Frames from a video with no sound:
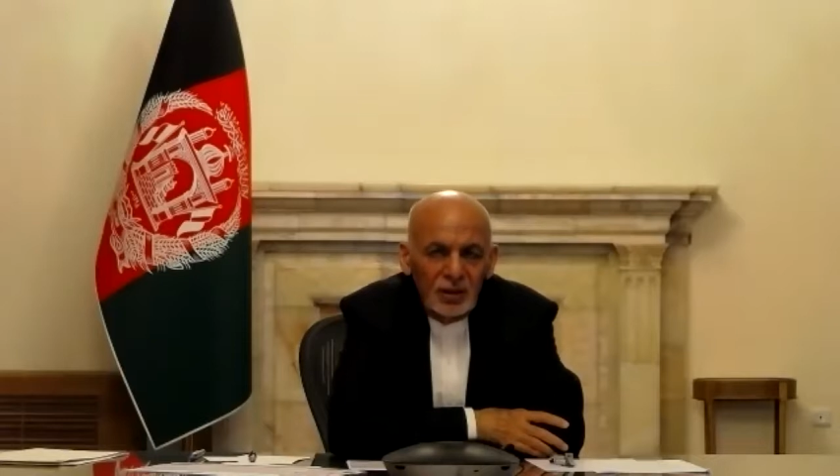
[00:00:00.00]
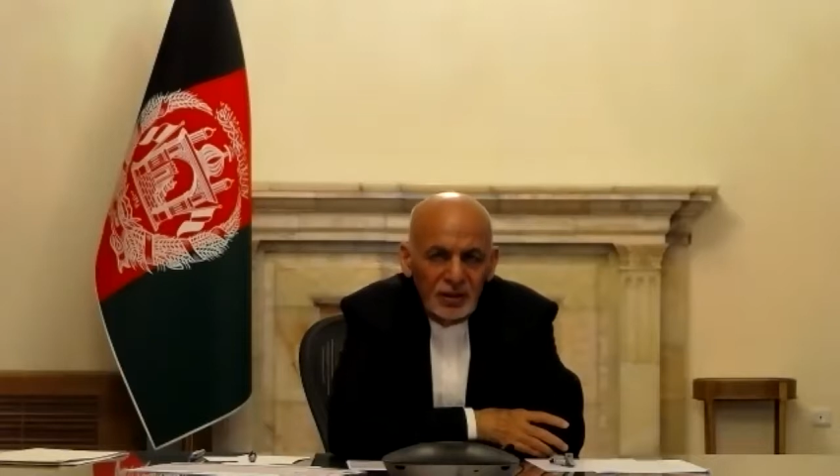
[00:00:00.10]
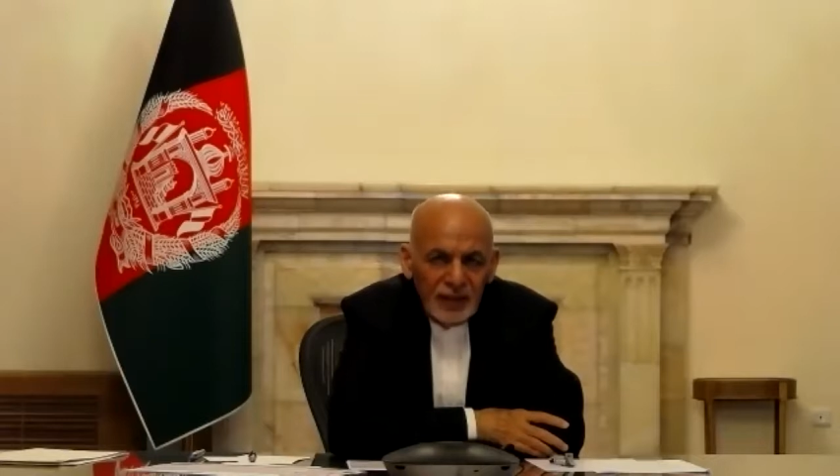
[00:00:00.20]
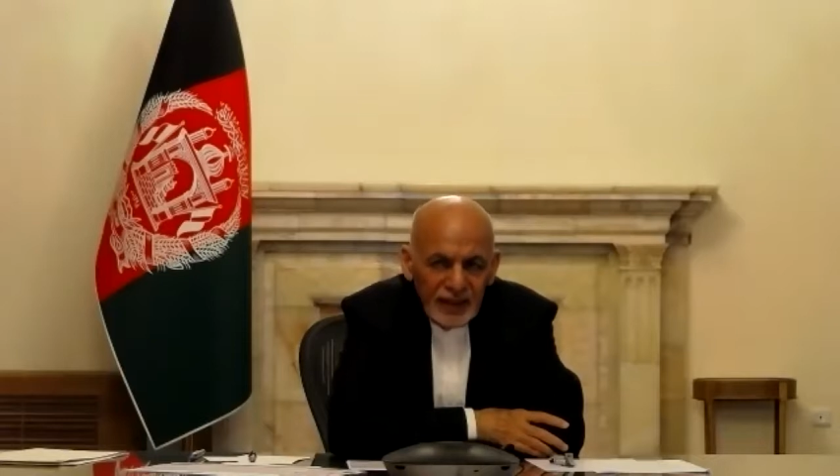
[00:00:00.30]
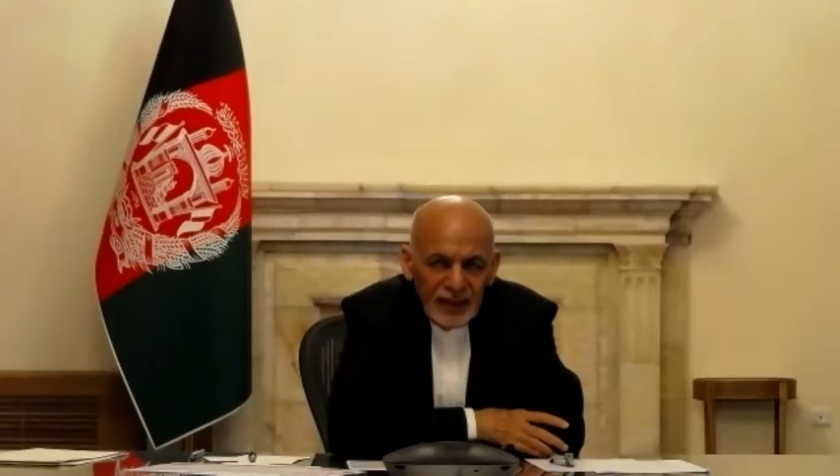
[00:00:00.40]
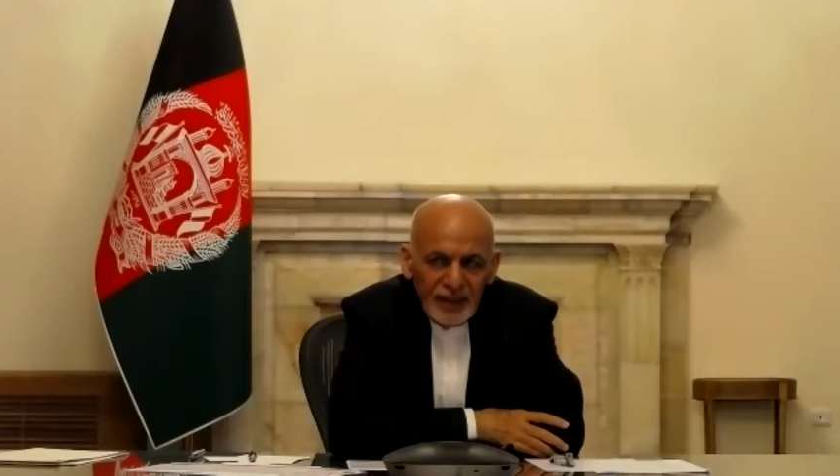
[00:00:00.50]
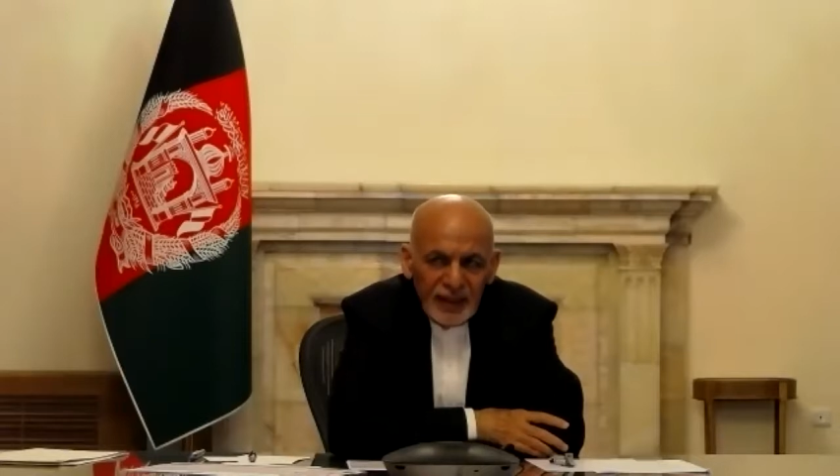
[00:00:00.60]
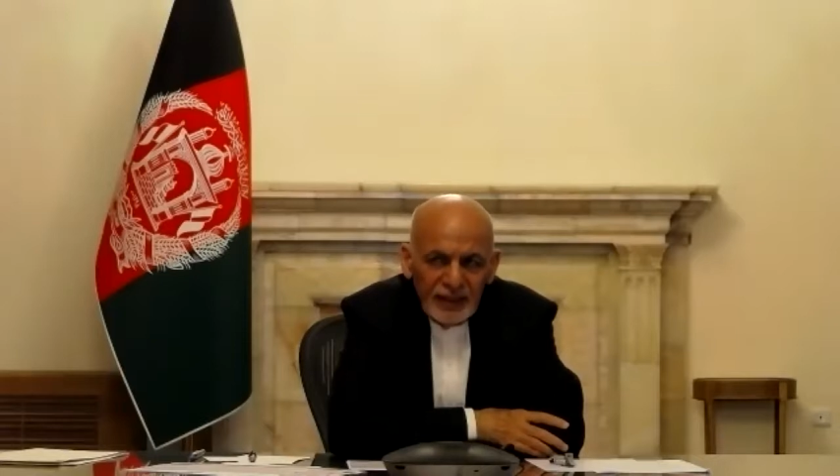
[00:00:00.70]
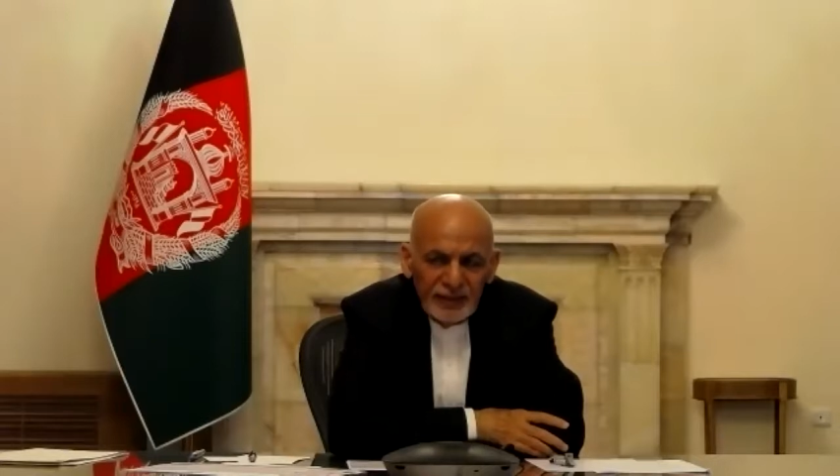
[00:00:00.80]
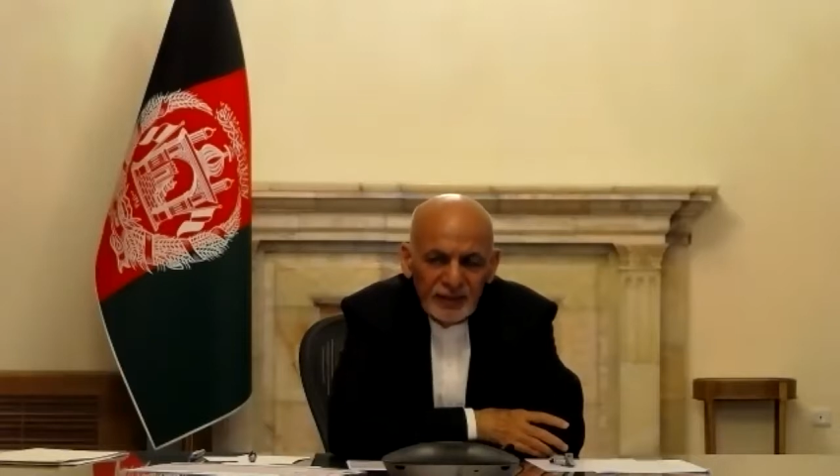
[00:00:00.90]
The key
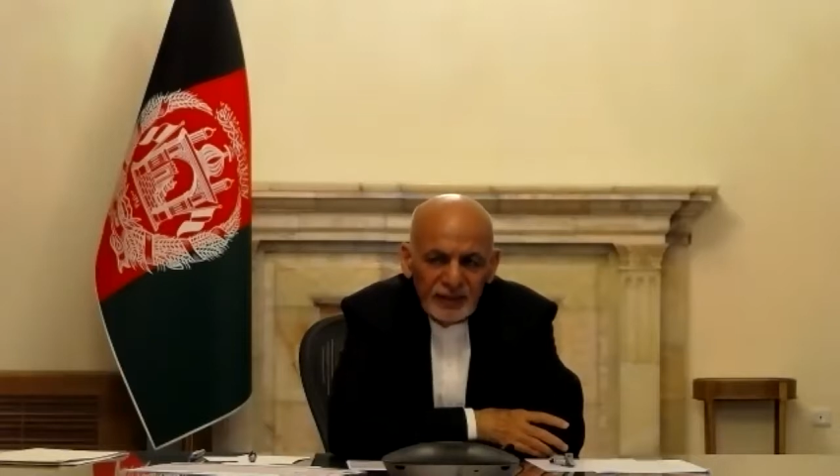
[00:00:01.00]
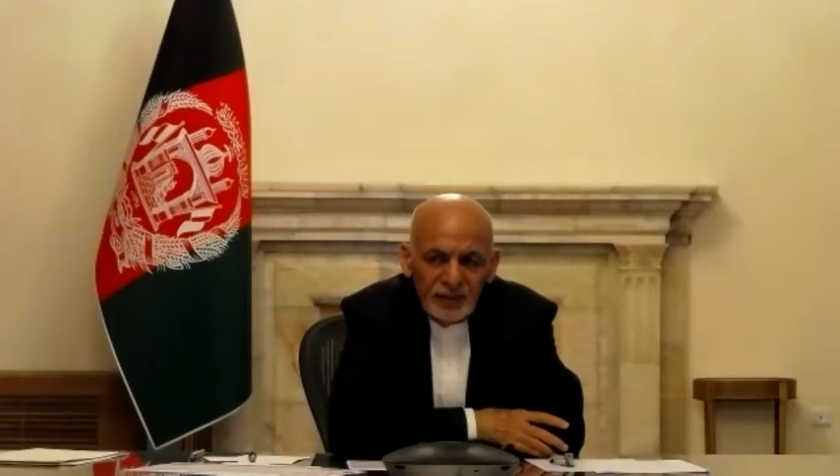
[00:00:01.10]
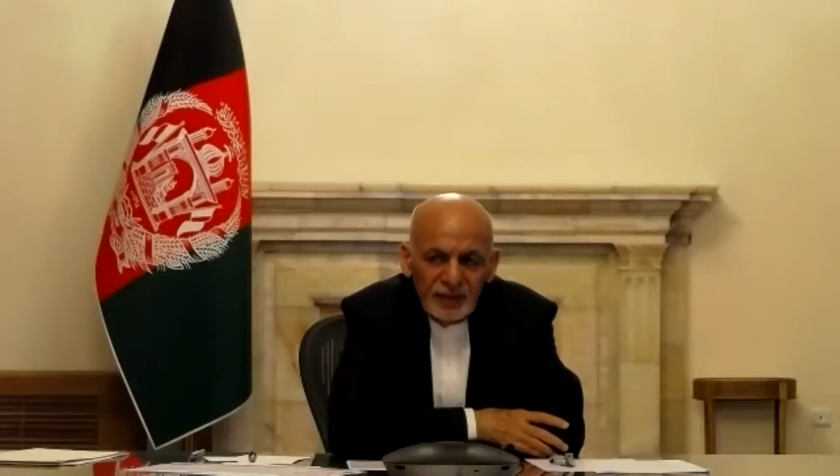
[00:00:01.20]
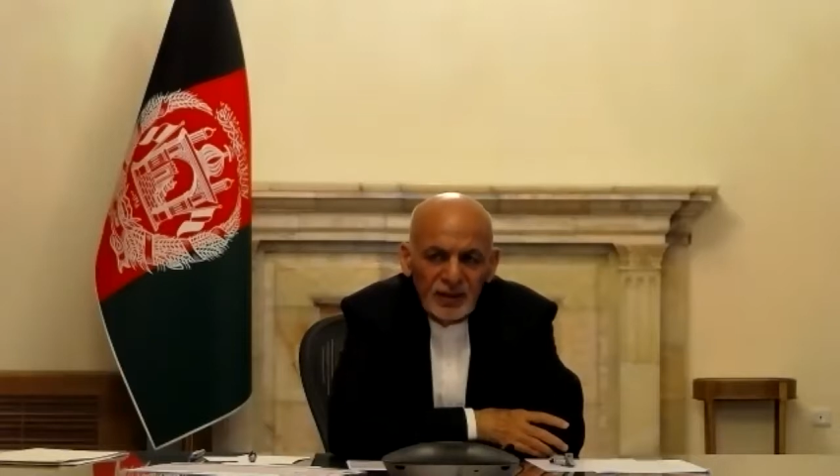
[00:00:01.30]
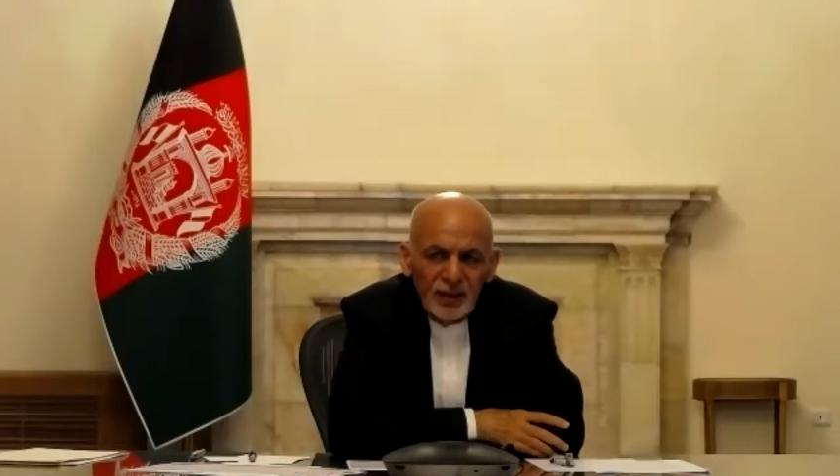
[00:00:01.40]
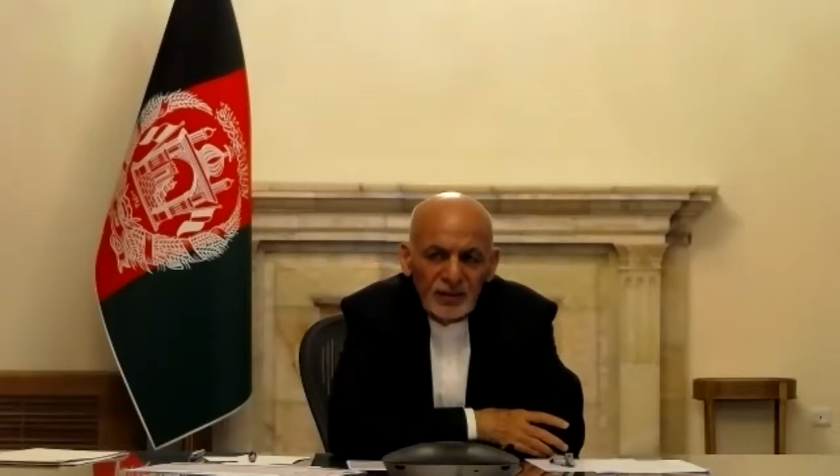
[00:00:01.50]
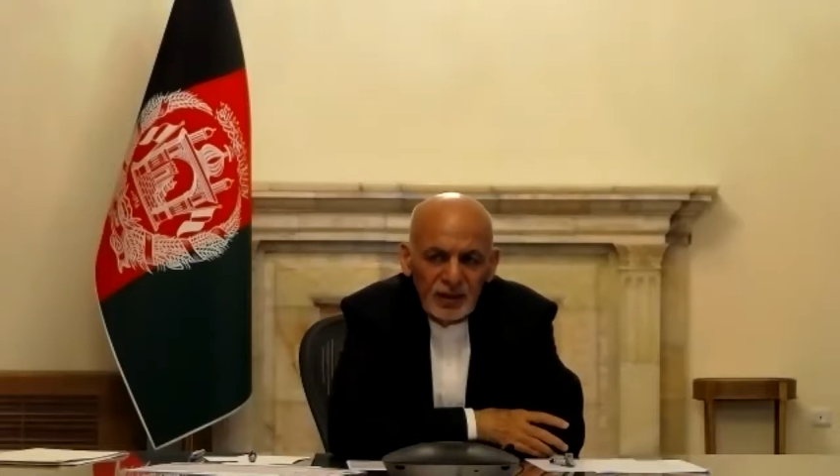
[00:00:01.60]
is that